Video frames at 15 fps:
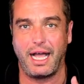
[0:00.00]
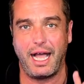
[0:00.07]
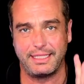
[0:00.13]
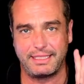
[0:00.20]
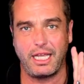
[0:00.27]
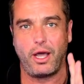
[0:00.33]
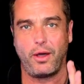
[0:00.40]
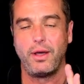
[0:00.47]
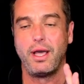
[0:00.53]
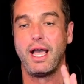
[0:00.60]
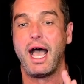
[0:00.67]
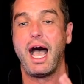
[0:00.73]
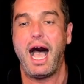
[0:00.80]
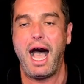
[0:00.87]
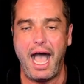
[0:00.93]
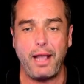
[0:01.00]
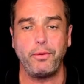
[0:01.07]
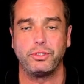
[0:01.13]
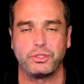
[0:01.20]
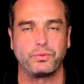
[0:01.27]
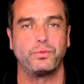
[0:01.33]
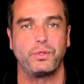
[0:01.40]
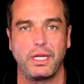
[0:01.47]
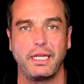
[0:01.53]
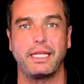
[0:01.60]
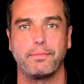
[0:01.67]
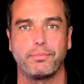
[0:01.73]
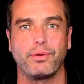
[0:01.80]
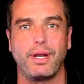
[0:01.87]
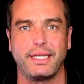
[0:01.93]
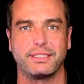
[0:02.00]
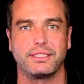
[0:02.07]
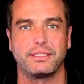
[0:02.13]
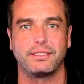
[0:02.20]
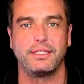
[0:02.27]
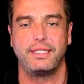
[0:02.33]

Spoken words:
I was really impressed.